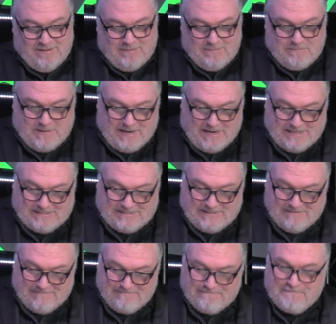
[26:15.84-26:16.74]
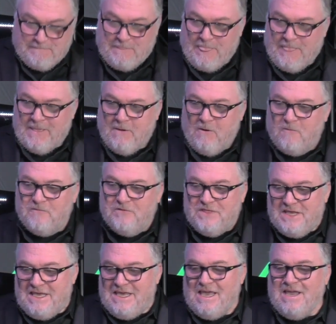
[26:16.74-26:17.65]
But over
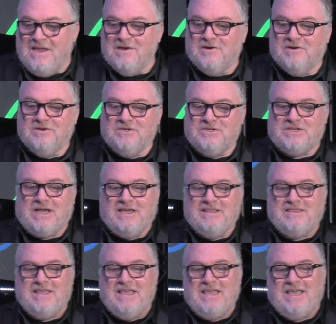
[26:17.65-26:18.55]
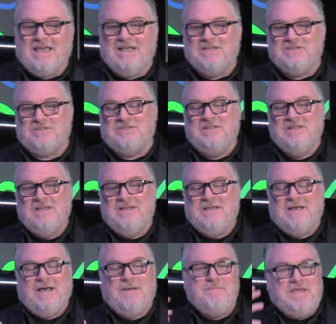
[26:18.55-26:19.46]
the years, I think as
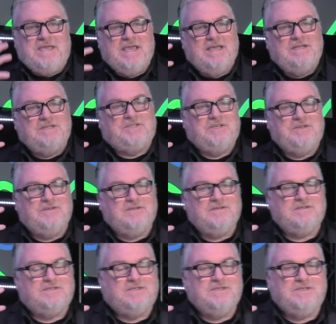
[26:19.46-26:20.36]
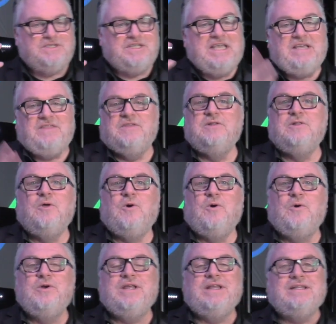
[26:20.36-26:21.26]
I began to seek the
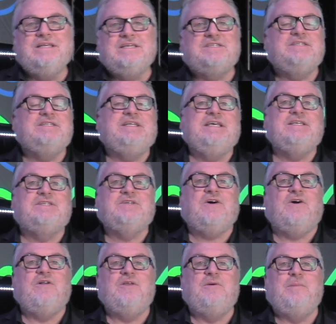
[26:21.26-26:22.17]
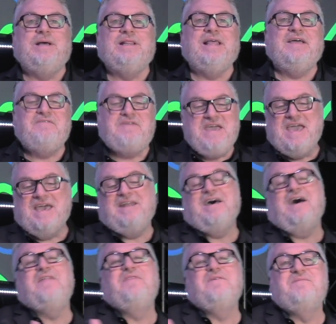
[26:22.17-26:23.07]
Lord and listen to his call on my life, he had
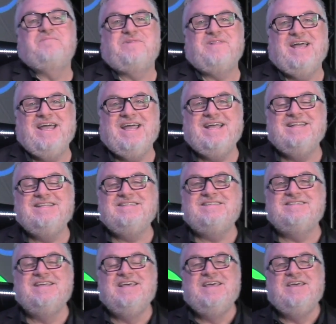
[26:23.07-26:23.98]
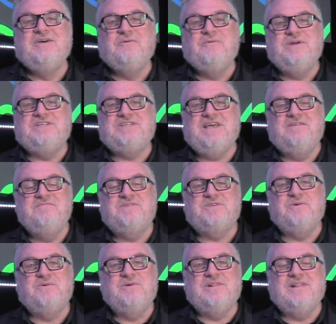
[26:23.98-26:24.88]
other plans, which I'm
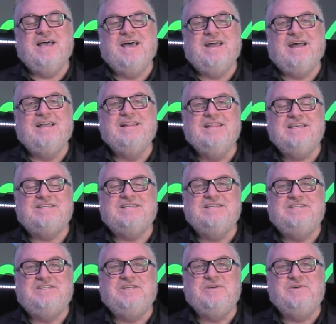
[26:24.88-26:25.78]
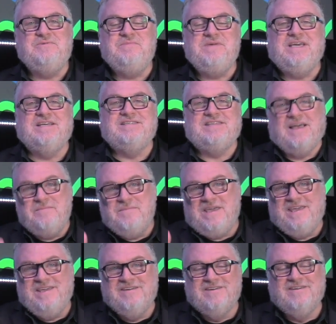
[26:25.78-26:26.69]
so glad I listened to because I'm
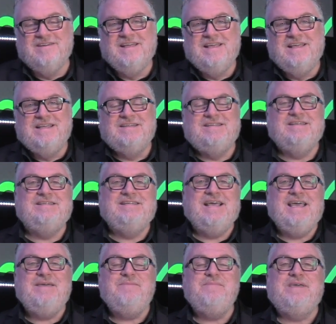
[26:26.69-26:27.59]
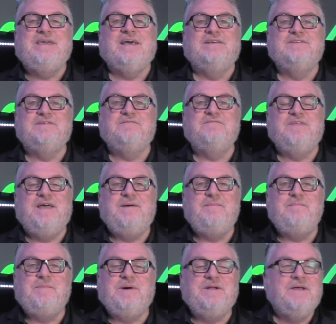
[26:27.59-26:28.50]
here today because of
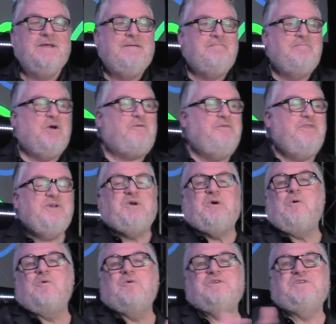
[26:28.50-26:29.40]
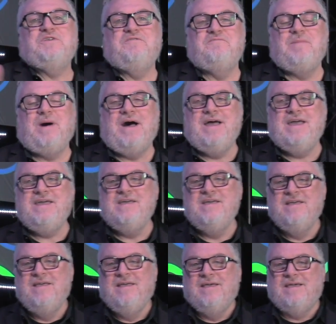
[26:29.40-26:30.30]
them. But over the course of my
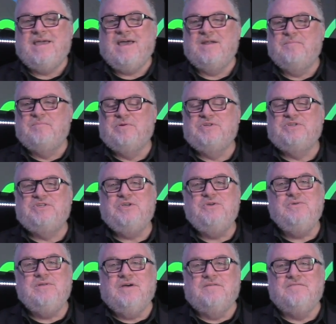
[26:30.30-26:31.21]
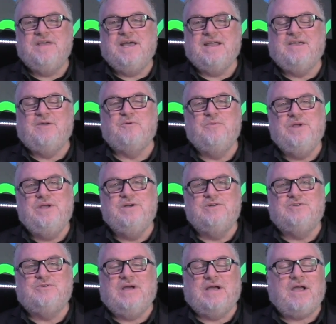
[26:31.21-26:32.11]
kind of pursuit of that
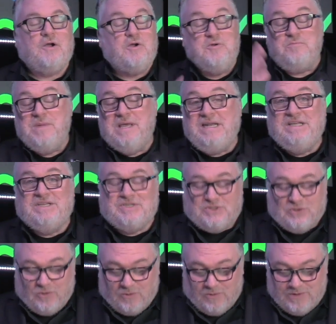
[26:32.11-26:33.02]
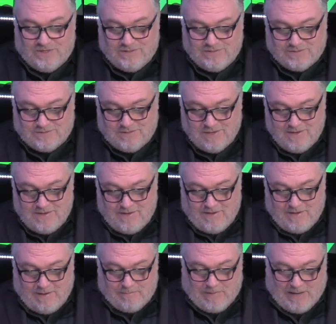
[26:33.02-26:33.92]
career track, I heard many stories
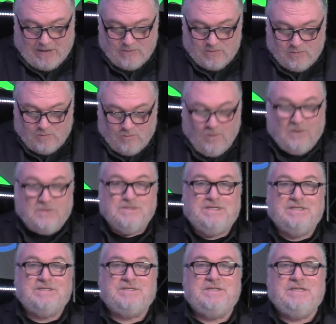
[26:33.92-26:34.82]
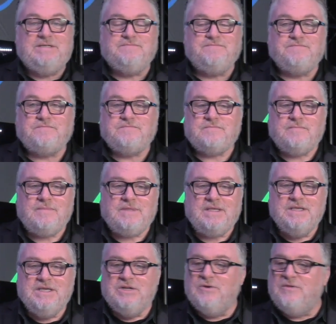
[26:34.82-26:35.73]
about Walt Disney.
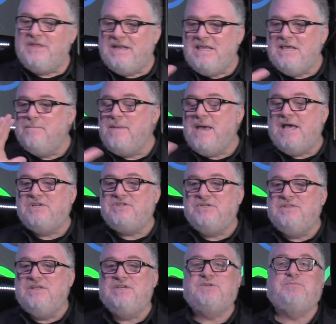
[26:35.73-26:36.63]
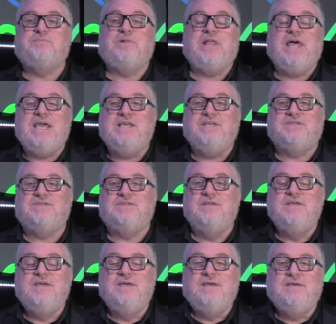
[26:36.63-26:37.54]
You know, that he imagined this place,
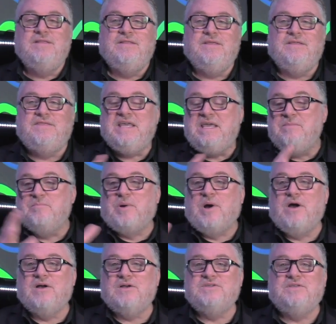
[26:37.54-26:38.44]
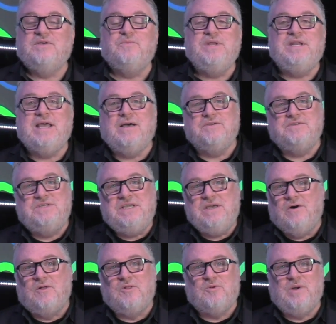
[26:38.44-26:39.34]
the theme parks that we now
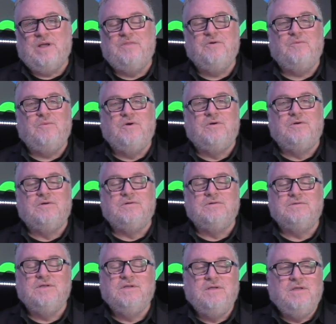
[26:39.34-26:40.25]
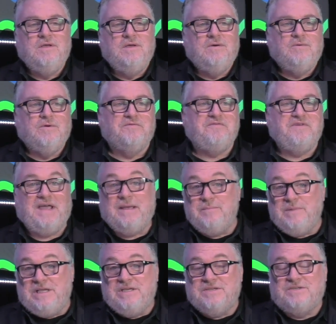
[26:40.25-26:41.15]
see all around the world, where
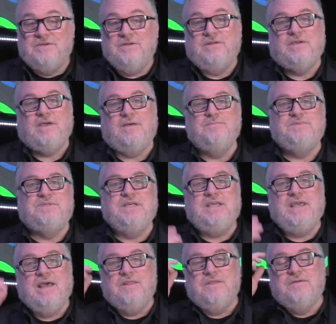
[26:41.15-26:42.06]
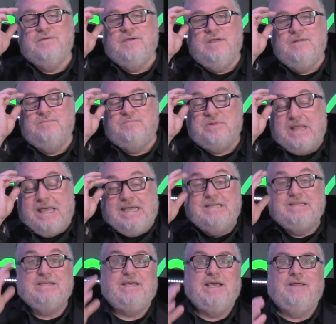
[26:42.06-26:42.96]
families could come together and
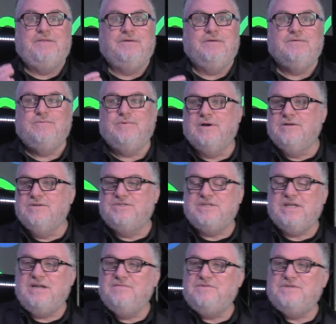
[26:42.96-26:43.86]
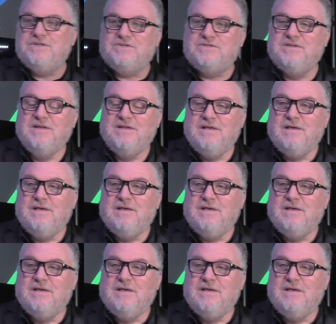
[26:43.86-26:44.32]
play together, where instead of just